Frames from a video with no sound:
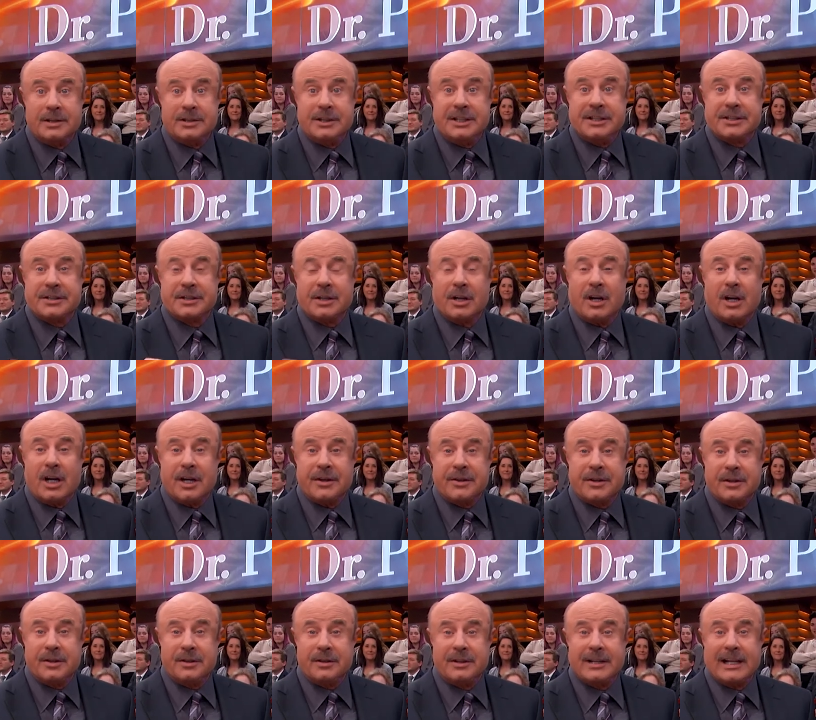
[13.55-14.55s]
She's an
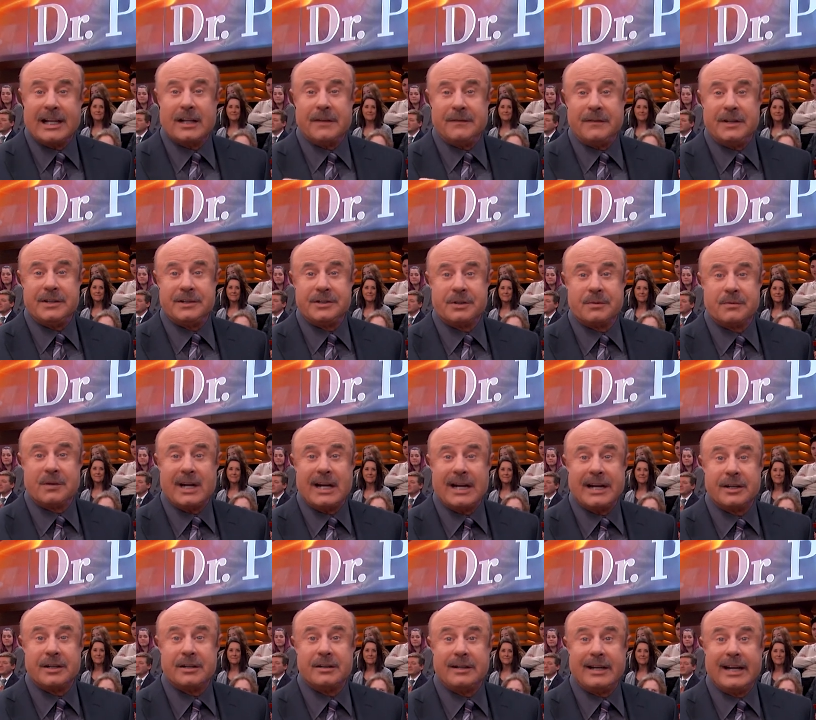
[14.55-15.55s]
author, television
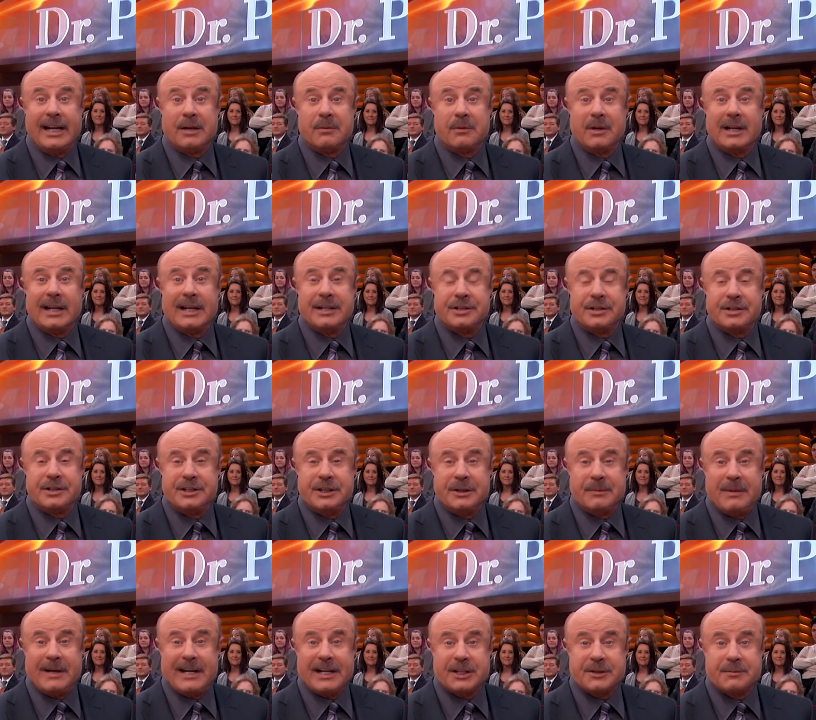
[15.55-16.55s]
writer, and
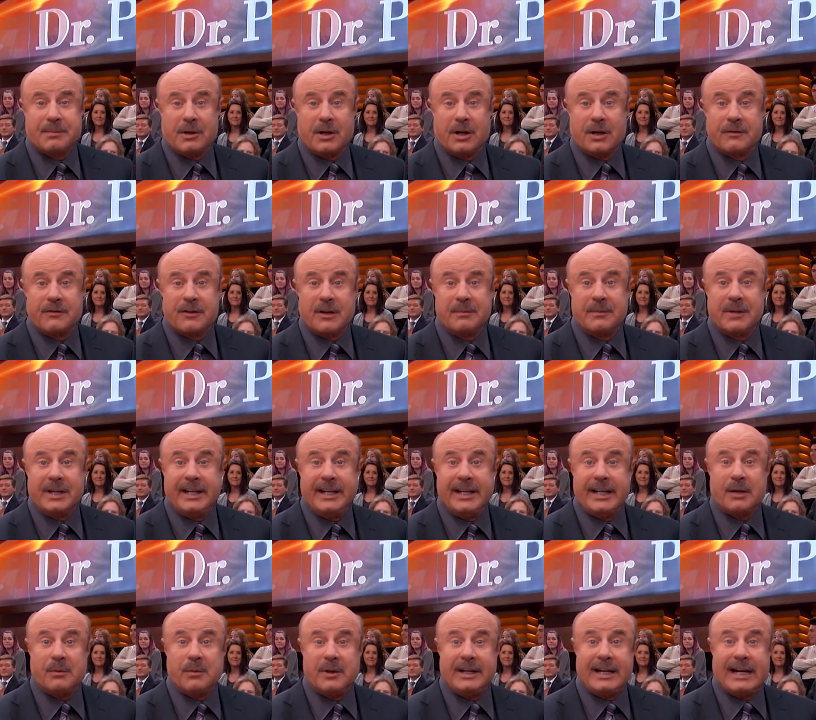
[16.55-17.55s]
relationship expert from the
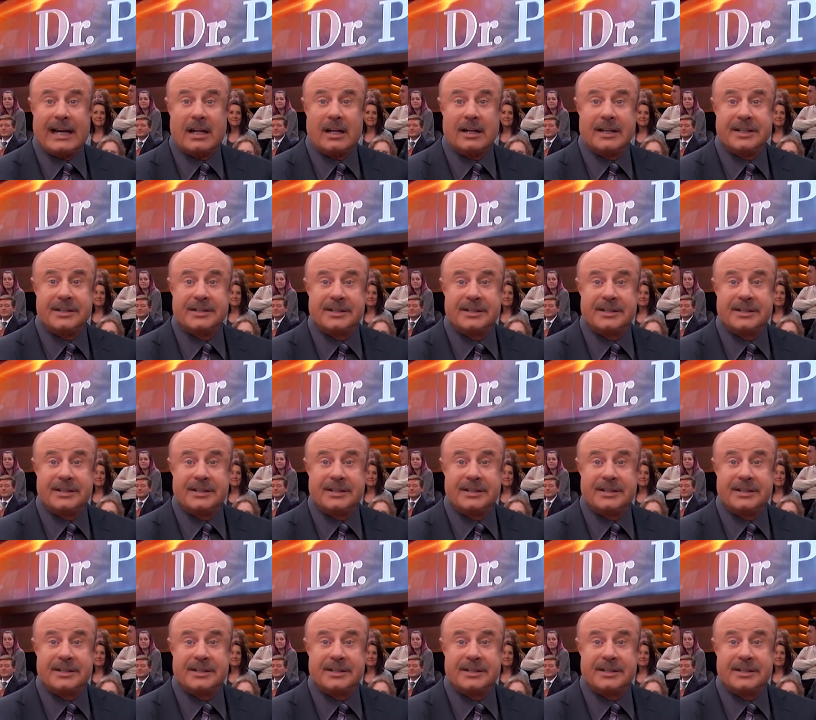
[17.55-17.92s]
hit reality